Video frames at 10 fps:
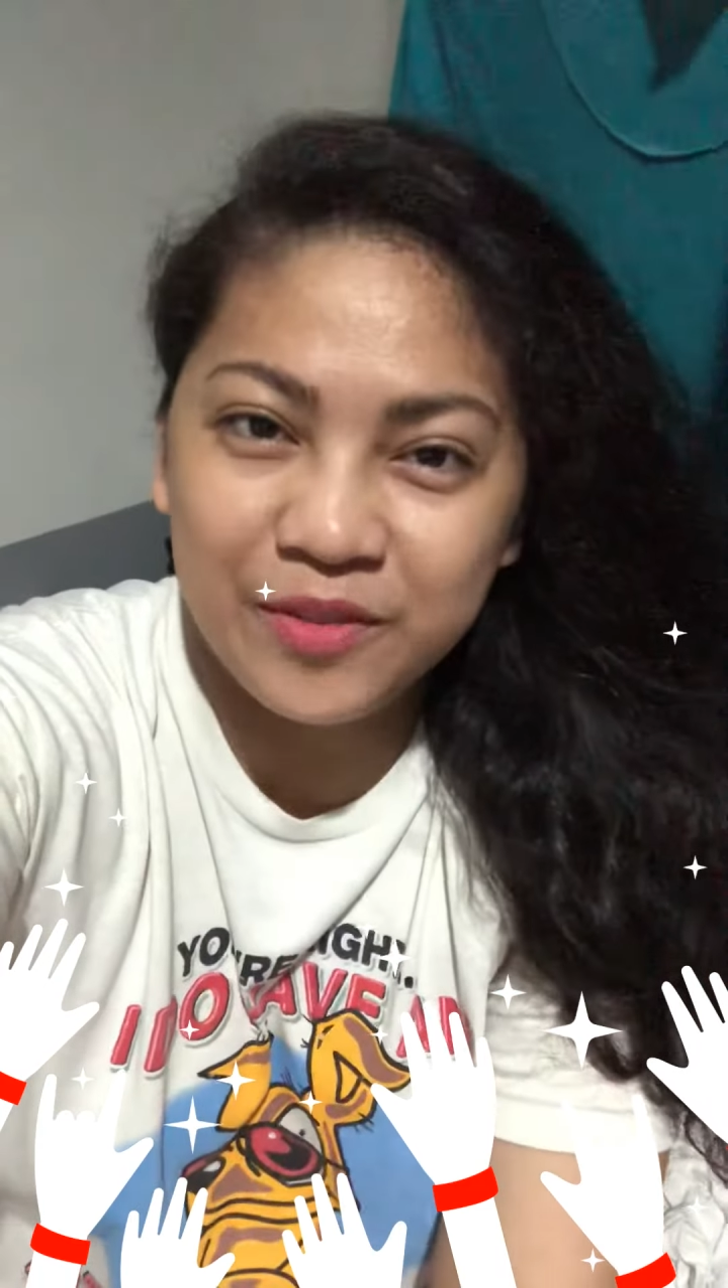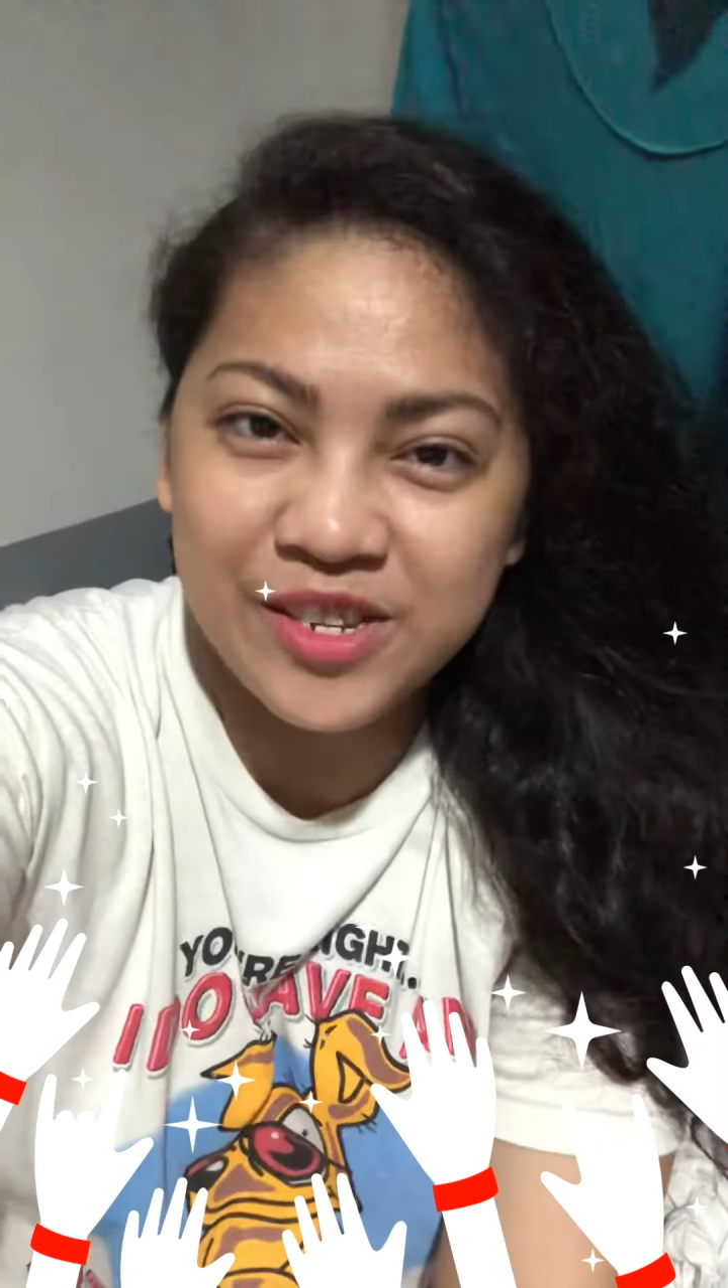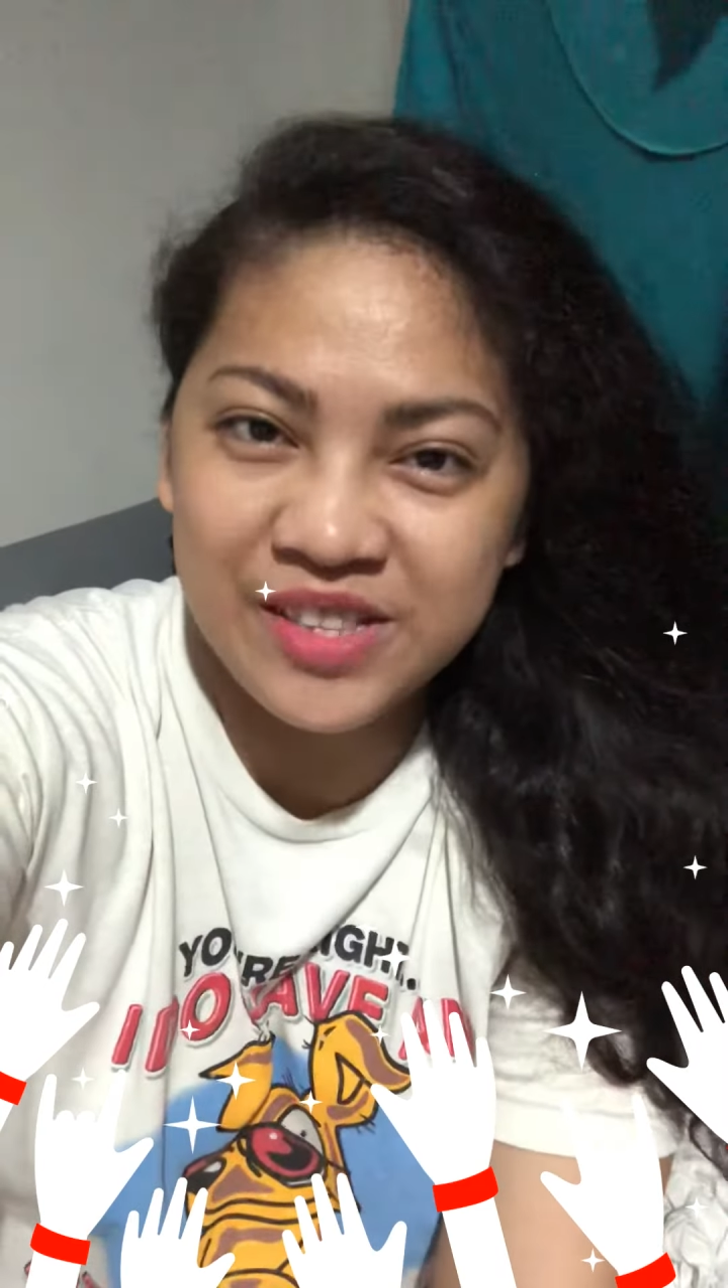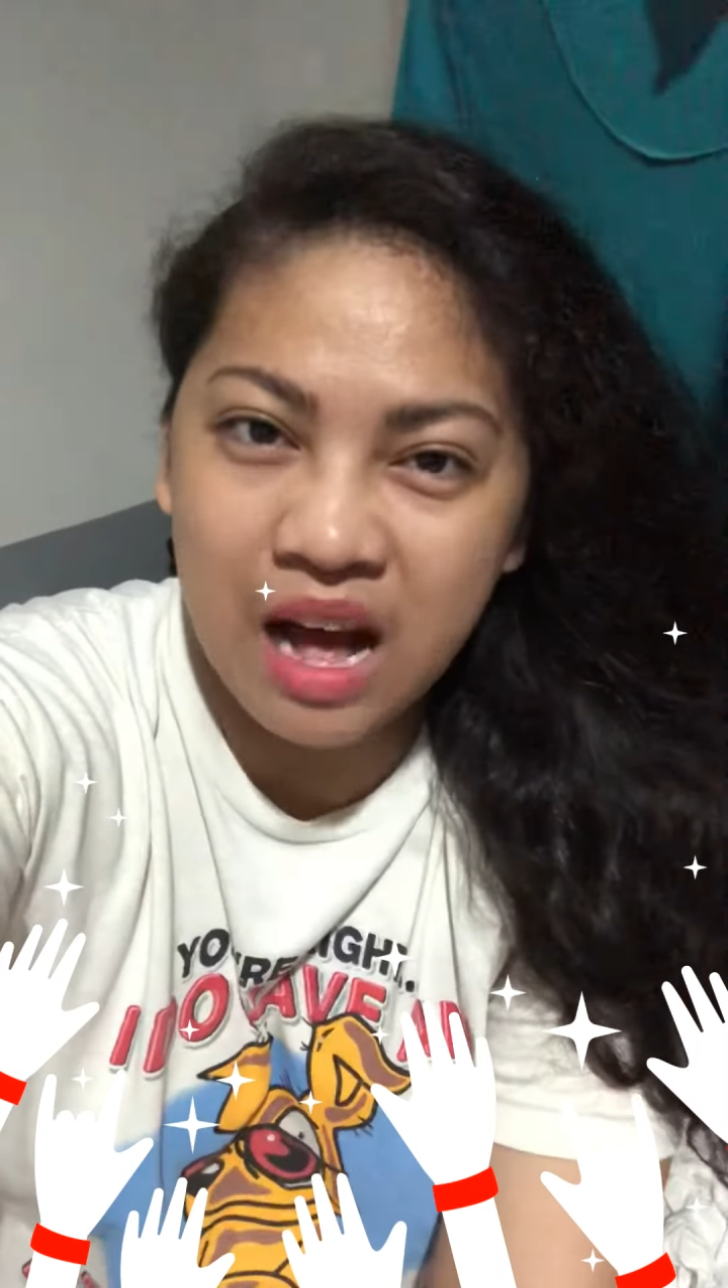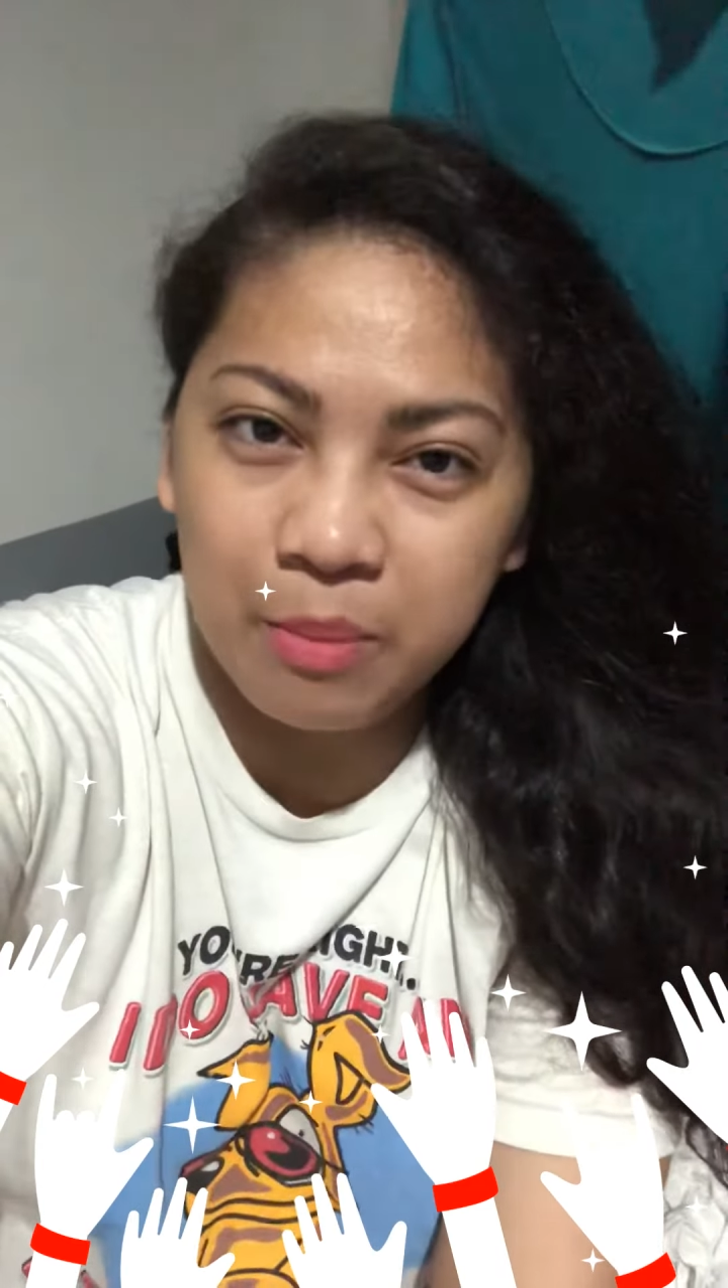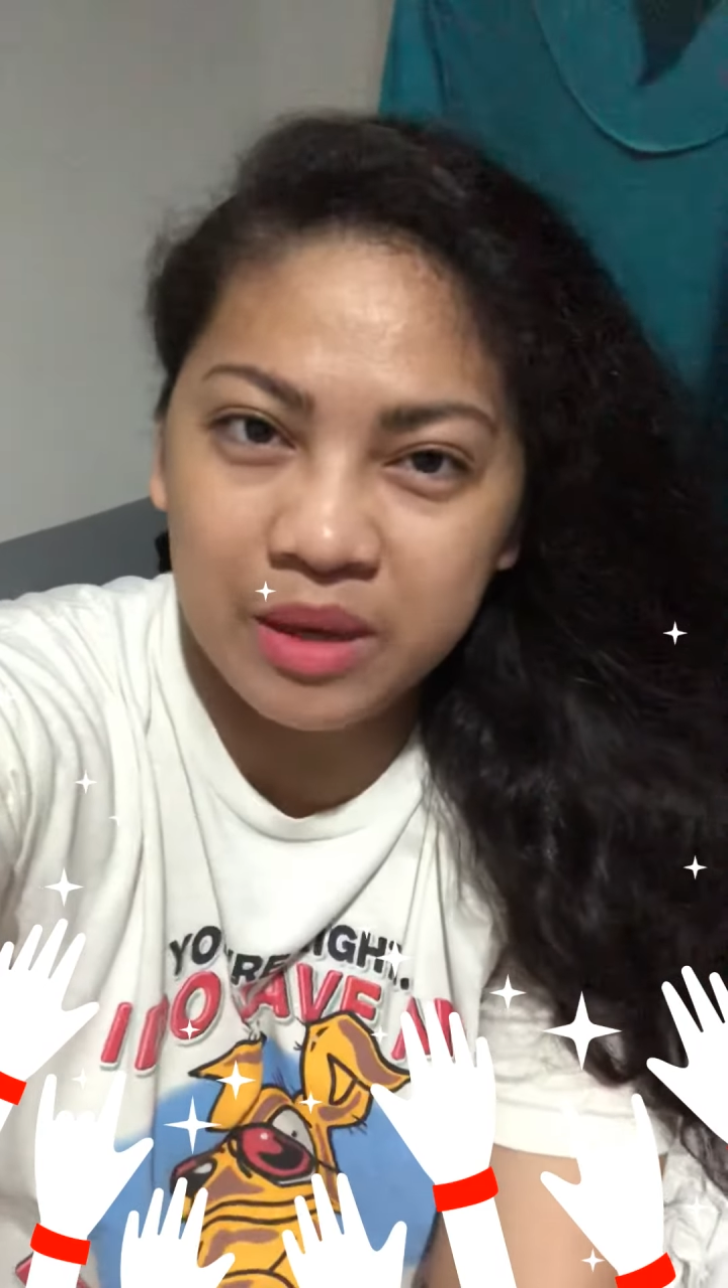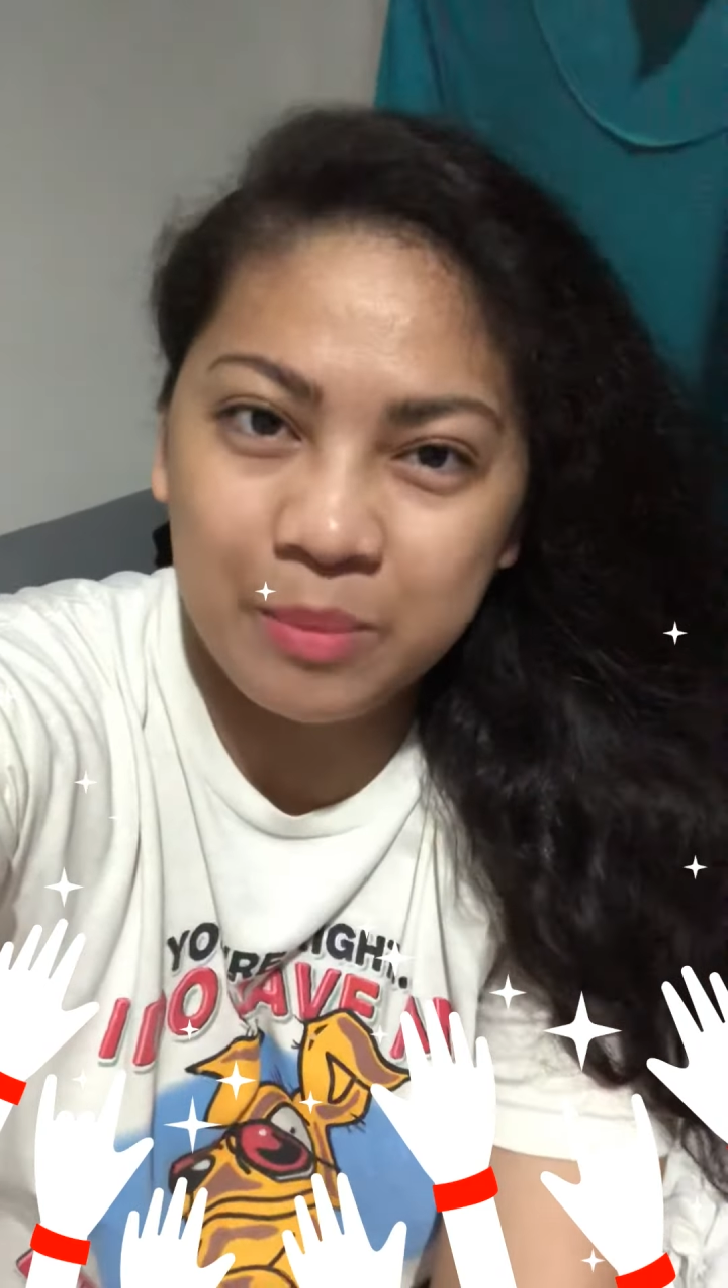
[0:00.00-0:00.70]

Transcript: for stopping